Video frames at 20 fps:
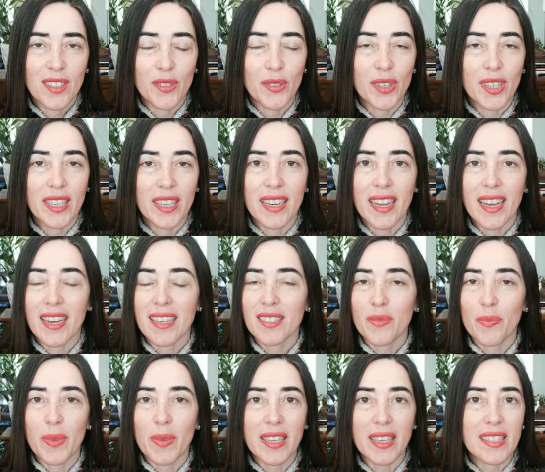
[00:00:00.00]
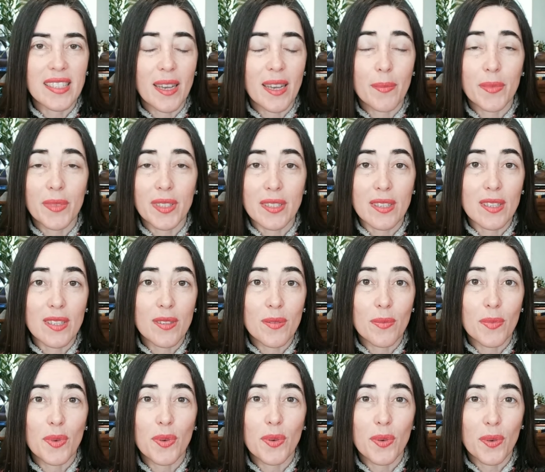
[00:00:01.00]
You cannot make something
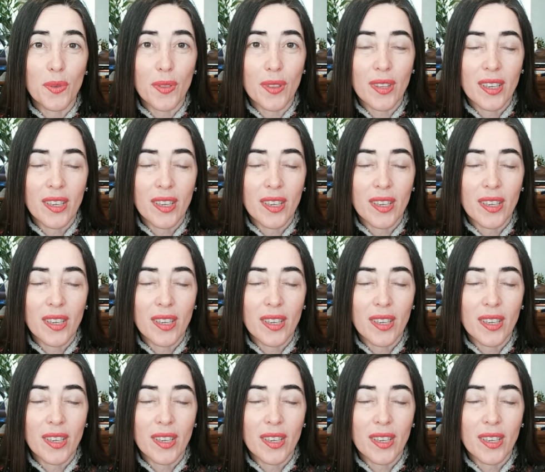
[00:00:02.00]
smooth,